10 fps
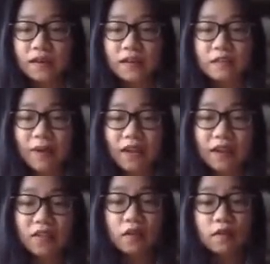And
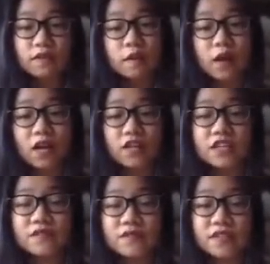depending on the goals of the
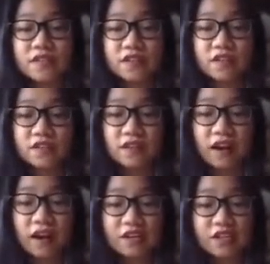project, researchers
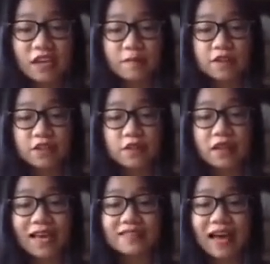are actually able to
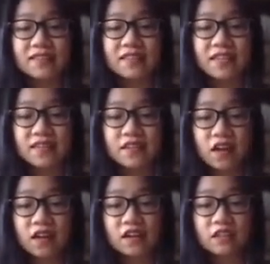utilize assays to
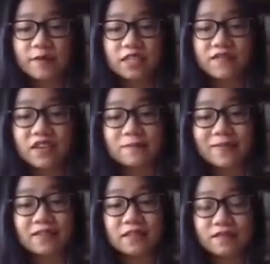target specific
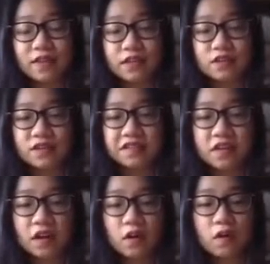species of
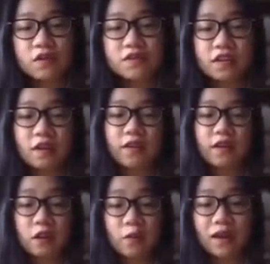interest or use a
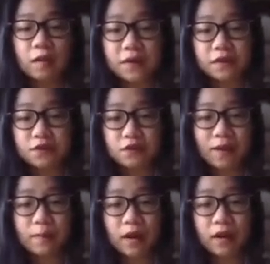community-wide approach through
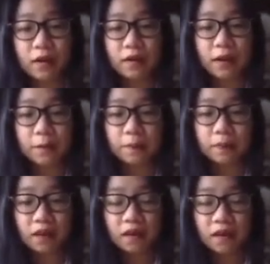metabarcoding.
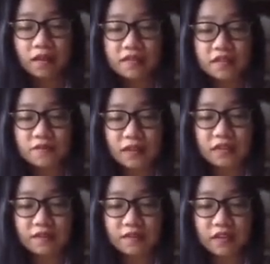This is a
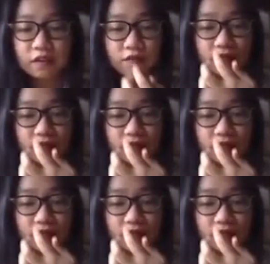relatively new